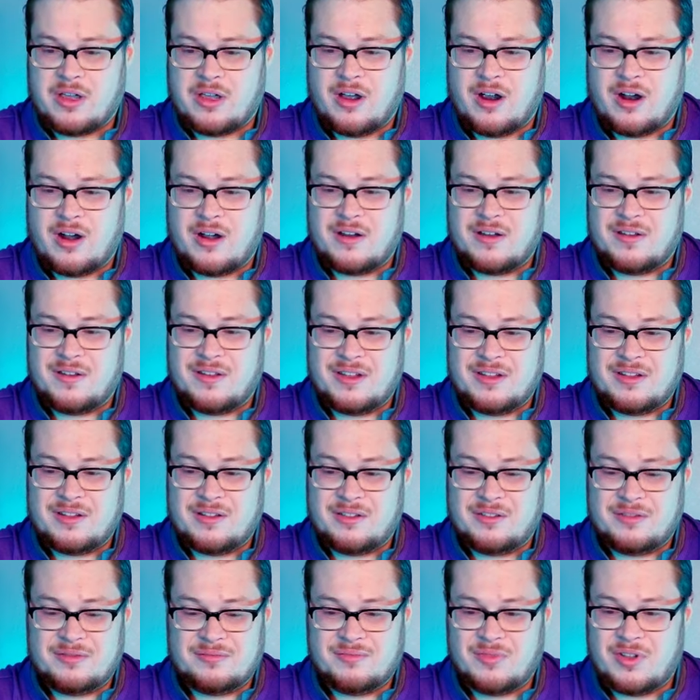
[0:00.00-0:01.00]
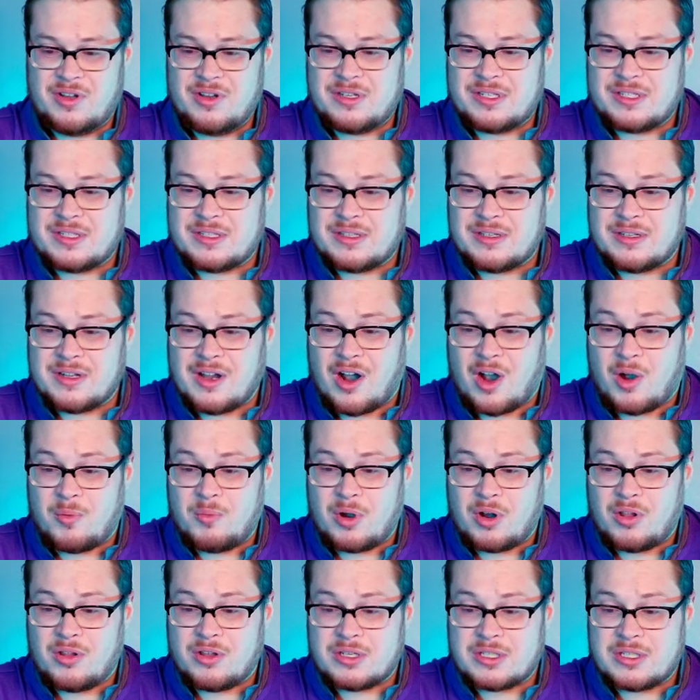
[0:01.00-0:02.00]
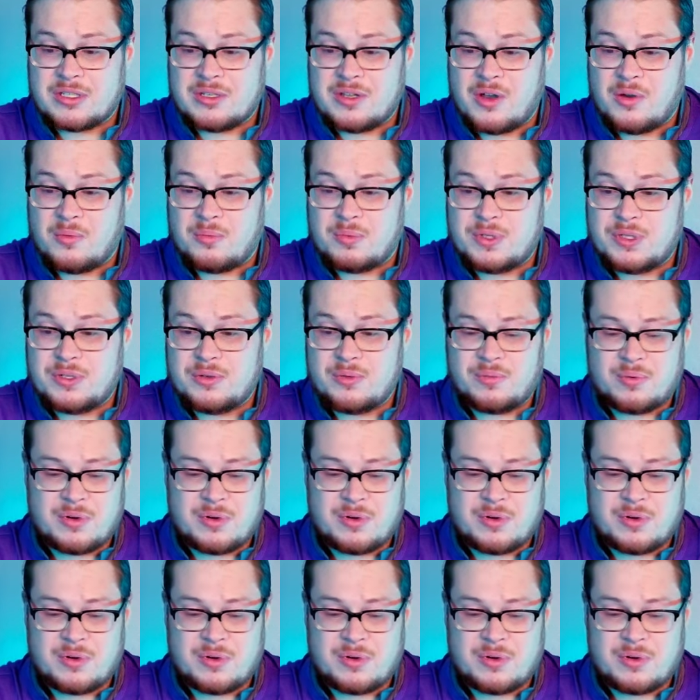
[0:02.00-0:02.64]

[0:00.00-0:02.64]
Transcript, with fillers: card looks armor looks dope too.